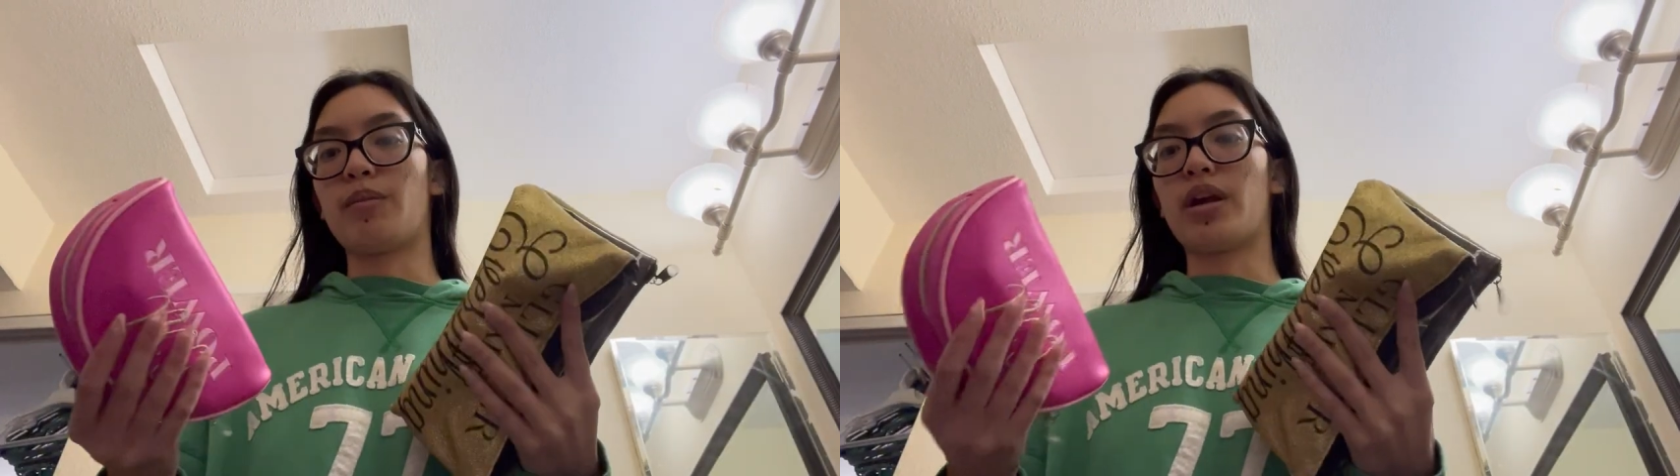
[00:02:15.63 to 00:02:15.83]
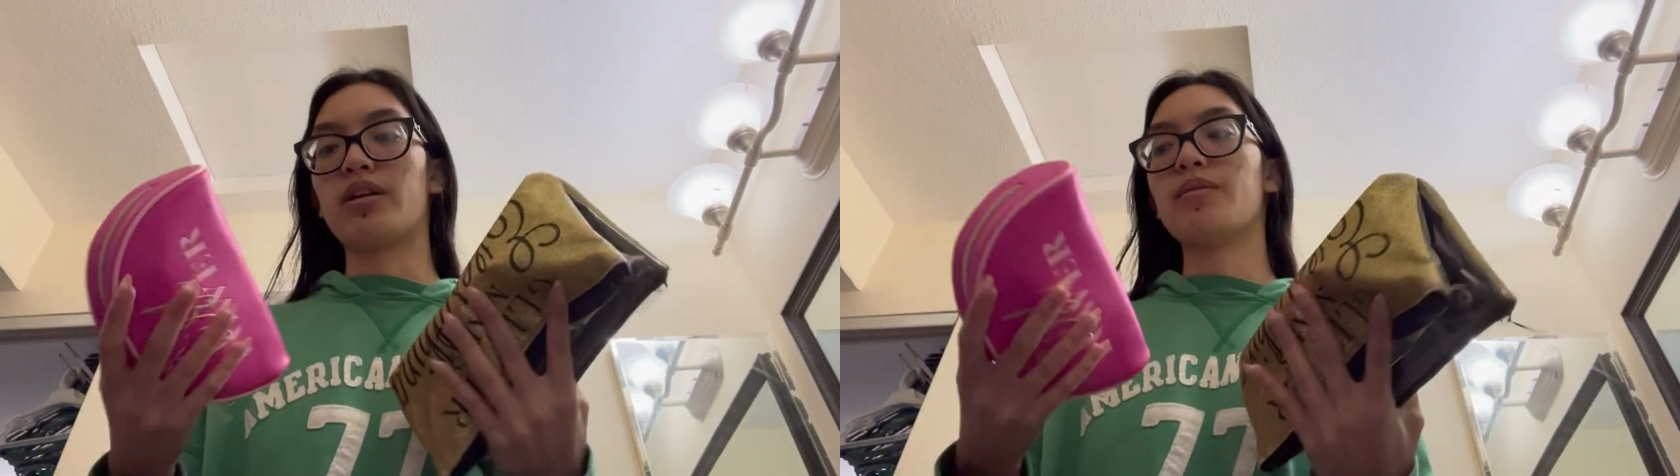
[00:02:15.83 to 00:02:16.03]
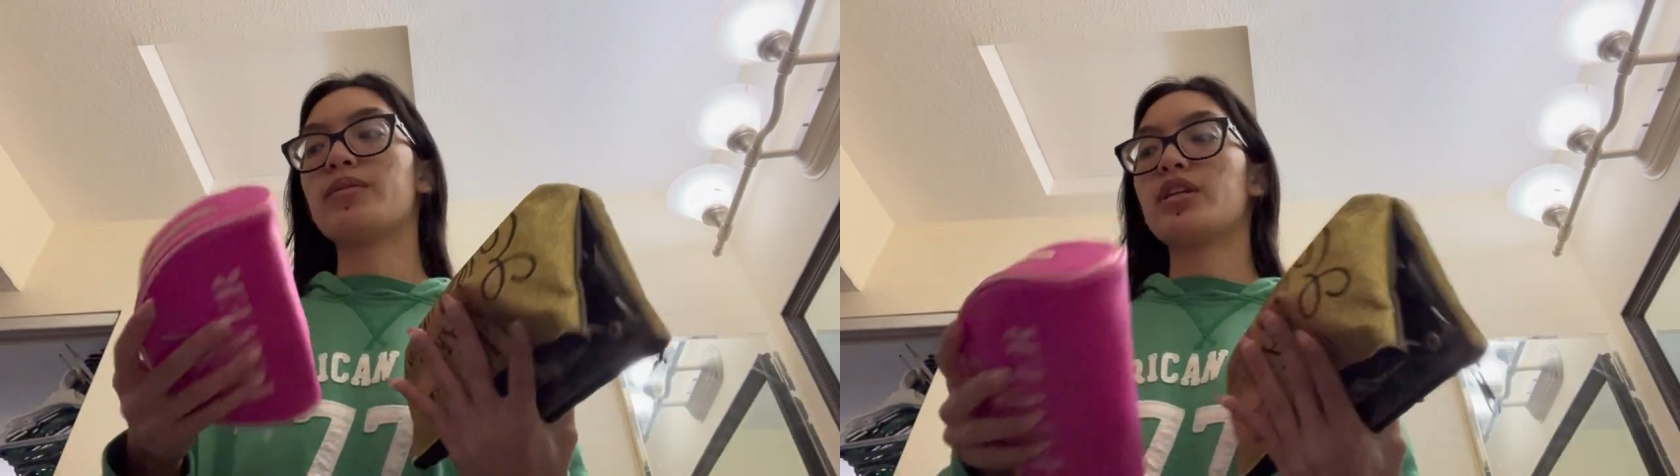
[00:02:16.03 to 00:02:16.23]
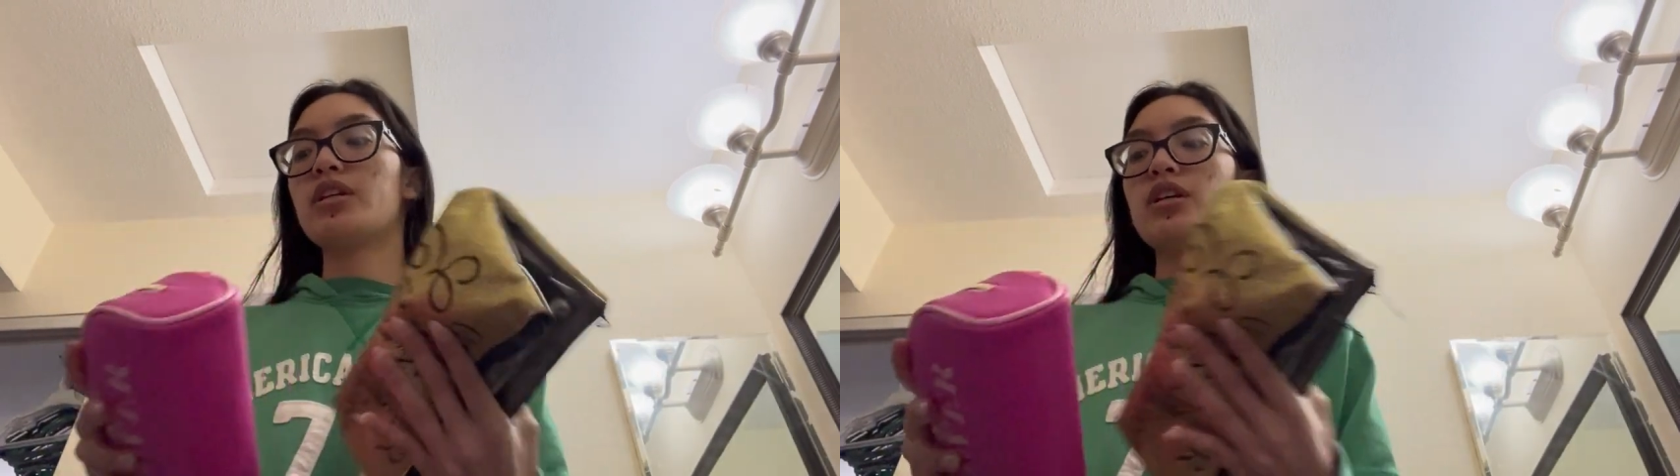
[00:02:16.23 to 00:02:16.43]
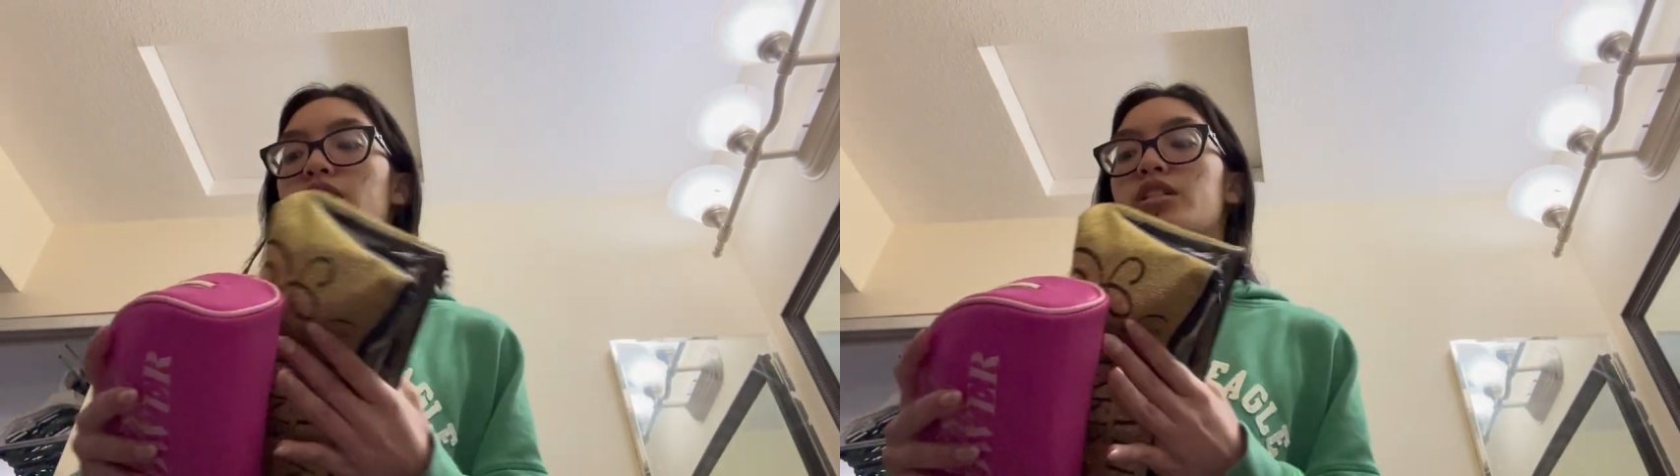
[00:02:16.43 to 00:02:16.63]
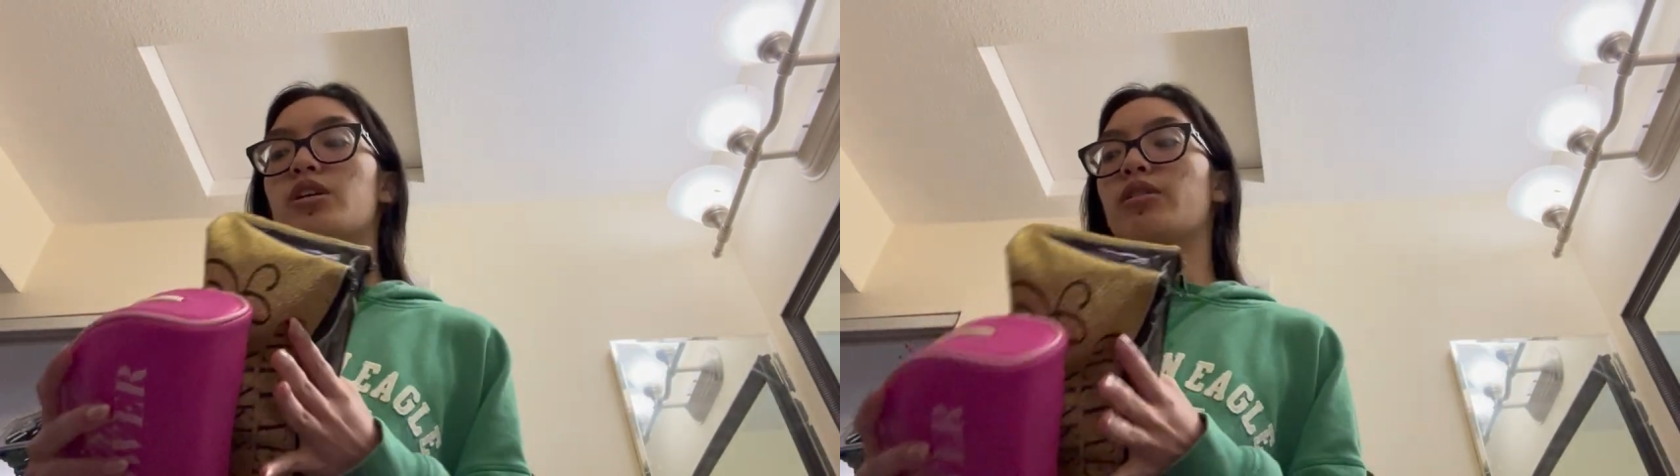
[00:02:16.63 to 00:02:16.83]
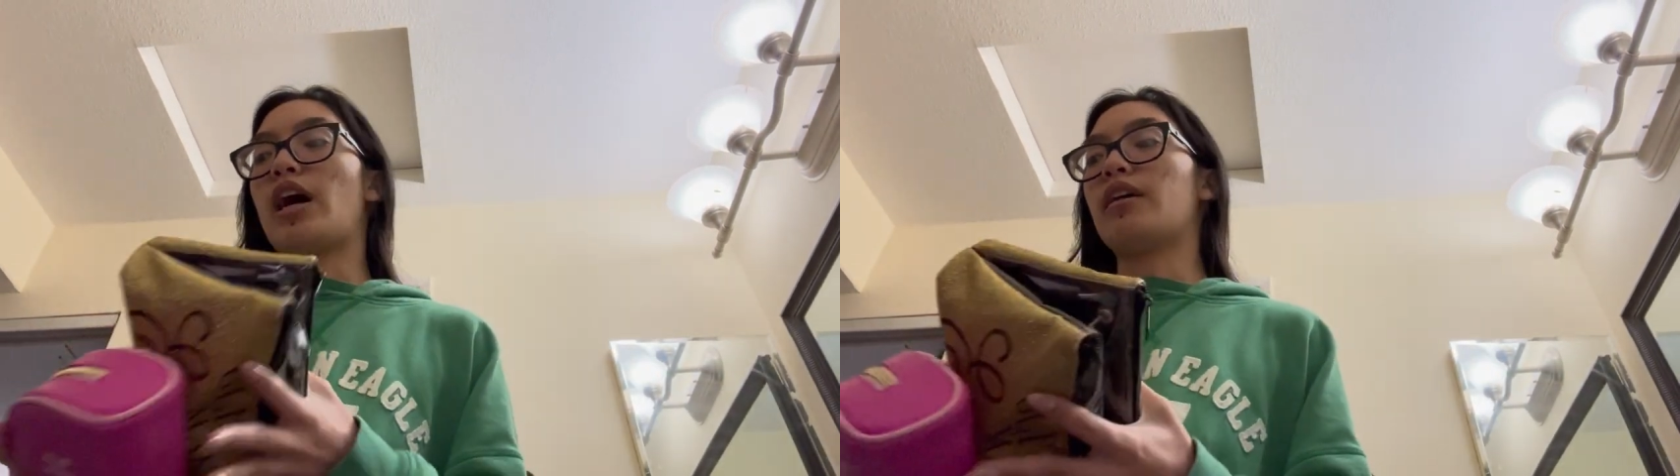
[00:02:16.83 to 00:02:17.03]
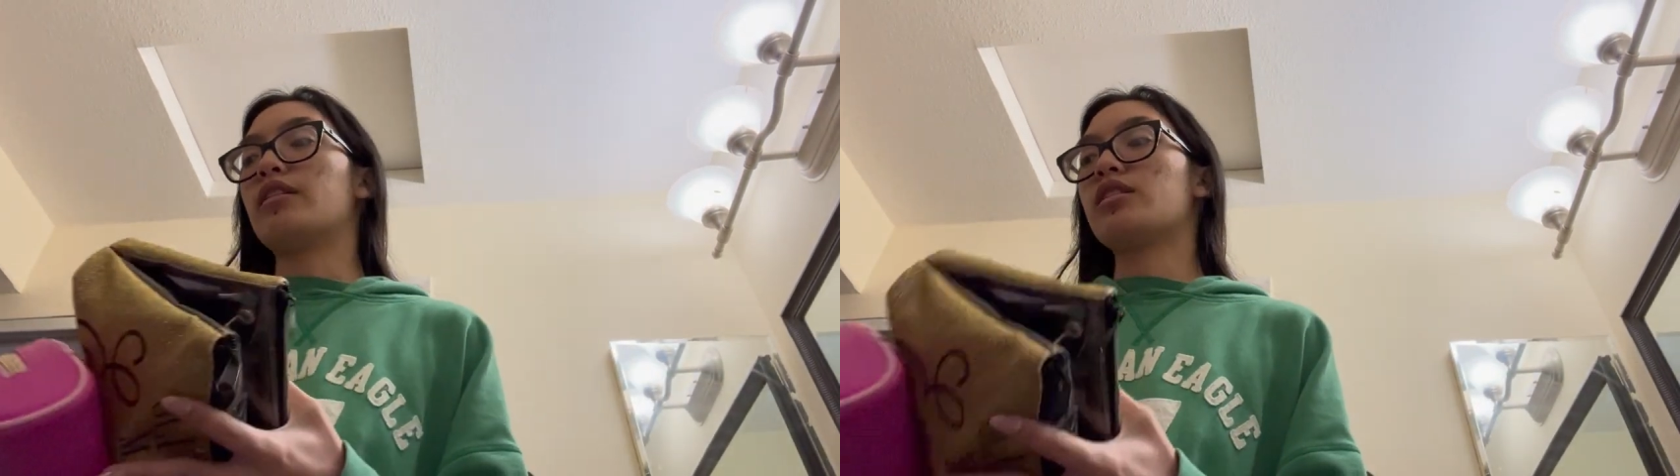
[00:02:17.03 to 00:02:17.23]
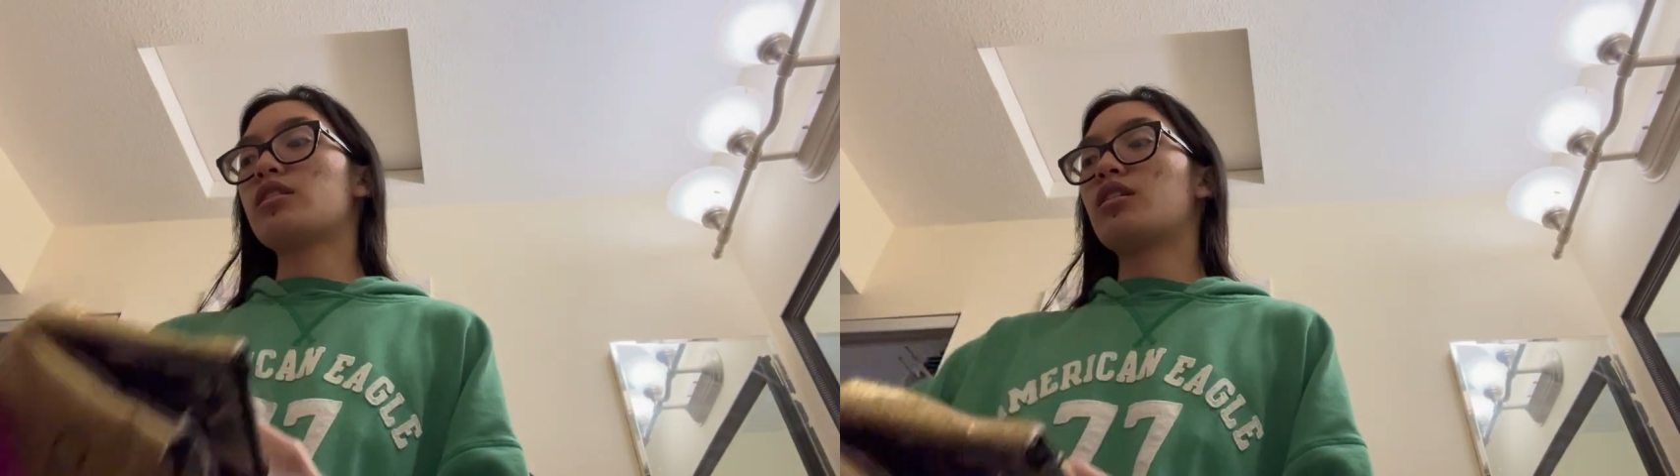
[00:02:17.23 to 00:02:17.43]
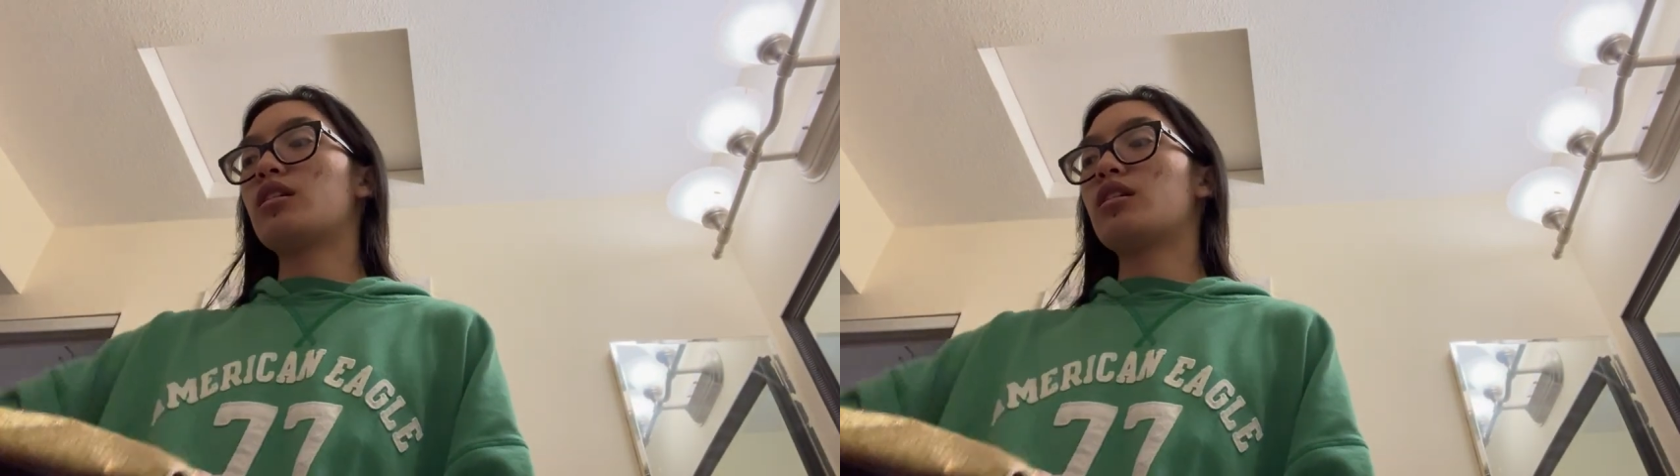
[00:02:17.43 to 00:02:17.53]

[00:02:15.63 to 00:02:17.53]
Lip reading: better. So yeah, this